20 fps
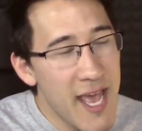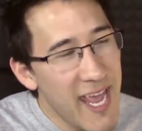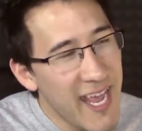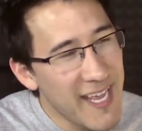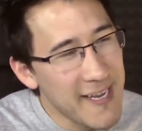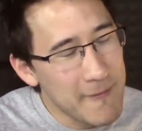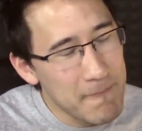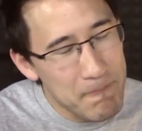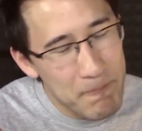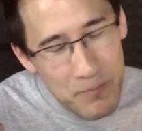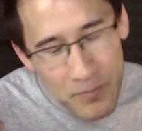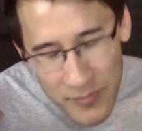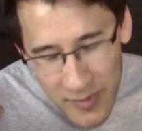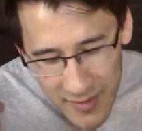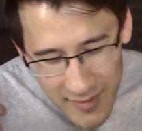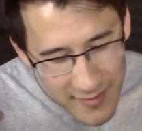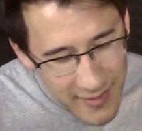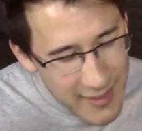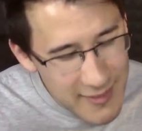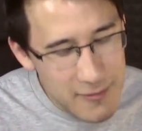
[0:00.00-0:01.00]
And
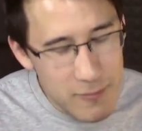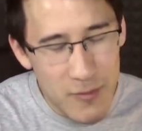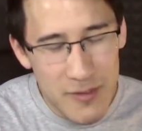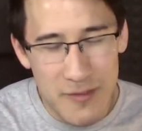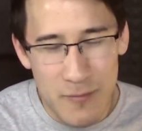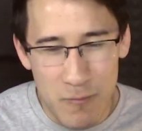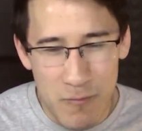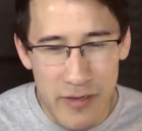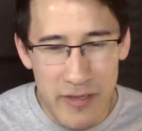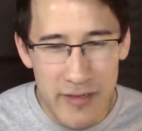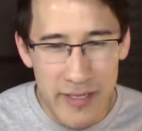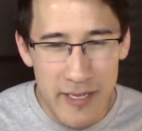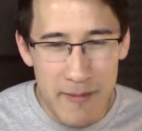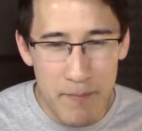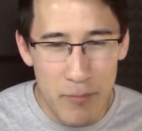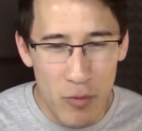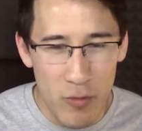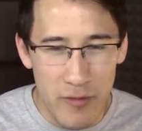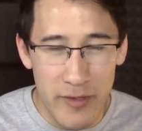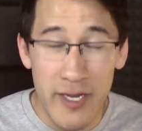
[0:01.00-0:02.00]
that's what's really
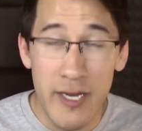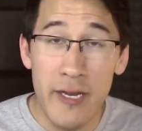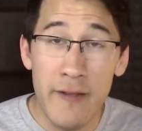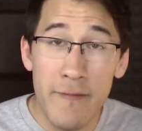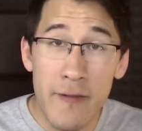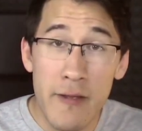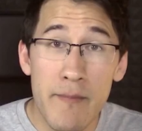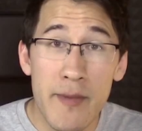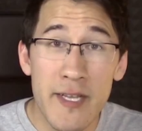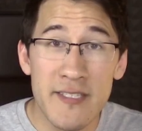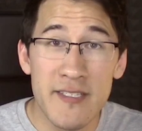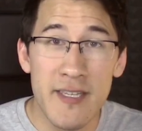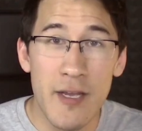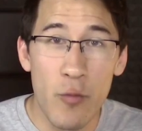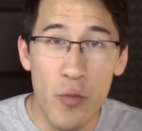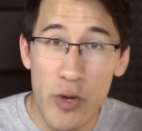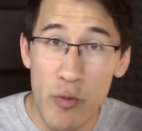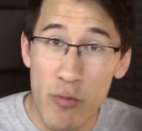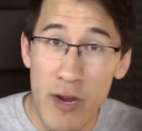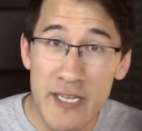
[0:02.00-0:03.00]
important. And missed
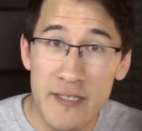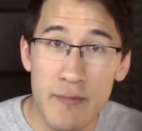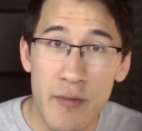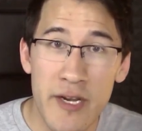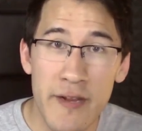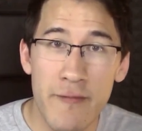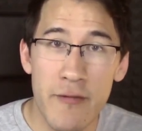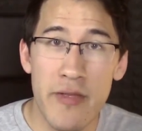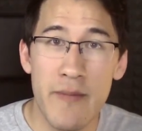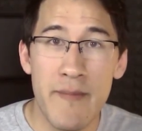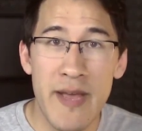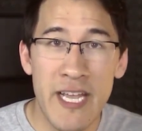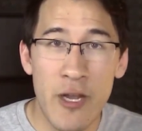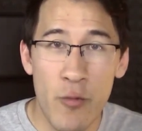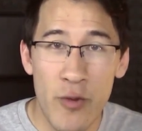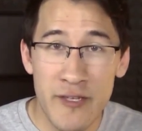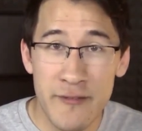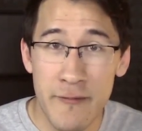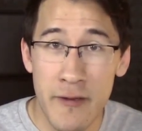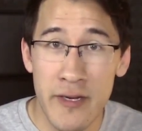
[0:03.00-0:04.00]
it, we raise money for the
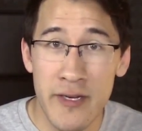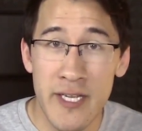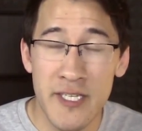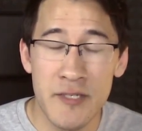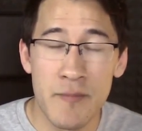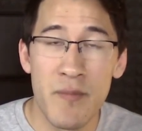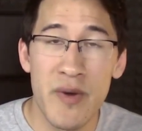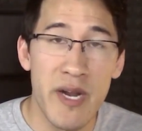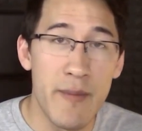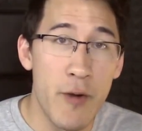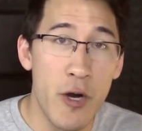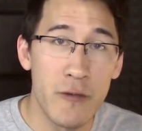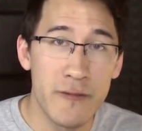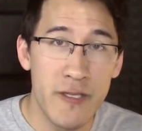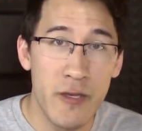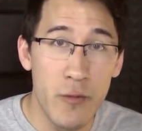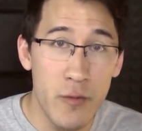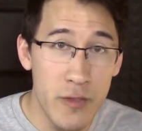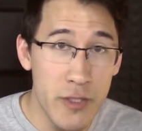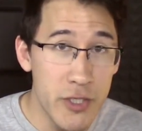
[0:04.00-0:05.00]
Make-A-Wish Foundation, but I'm
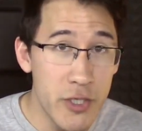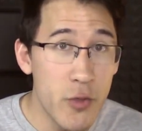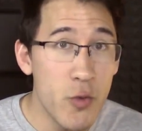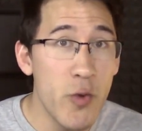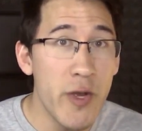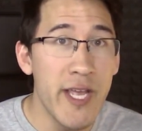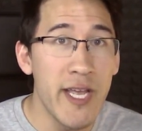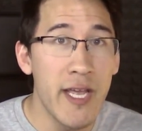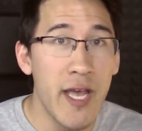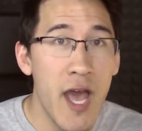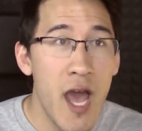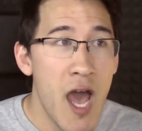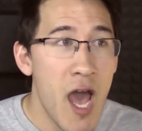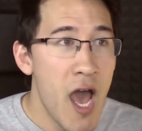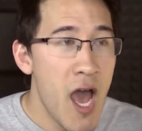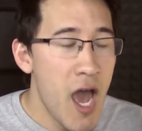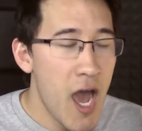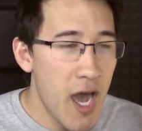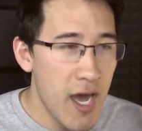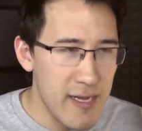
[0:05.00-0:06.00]
also doing
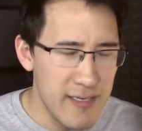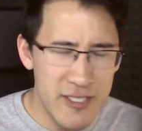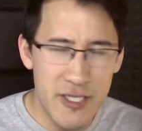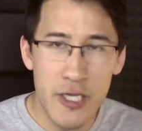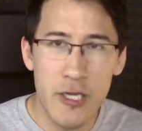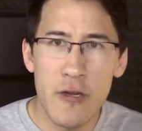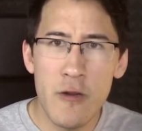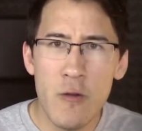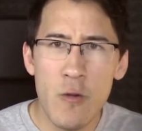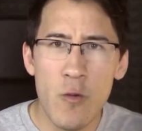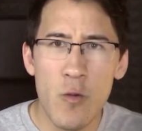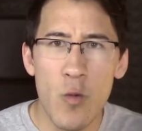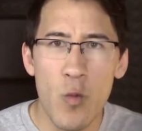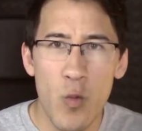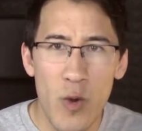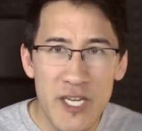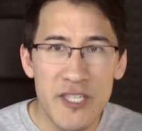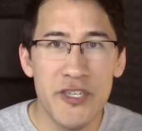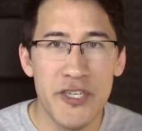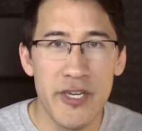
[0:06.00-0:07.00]
uh, two
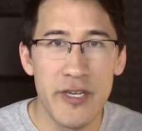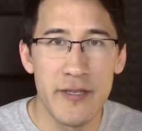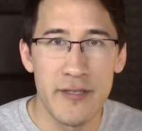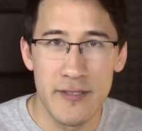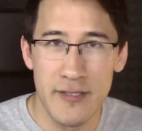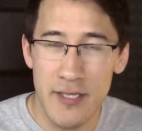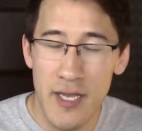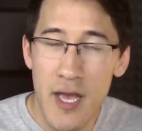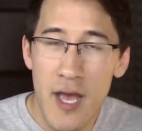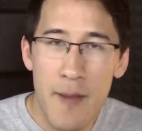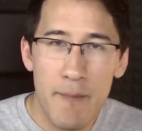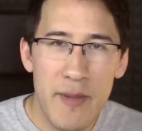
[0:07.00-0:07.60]
wishes.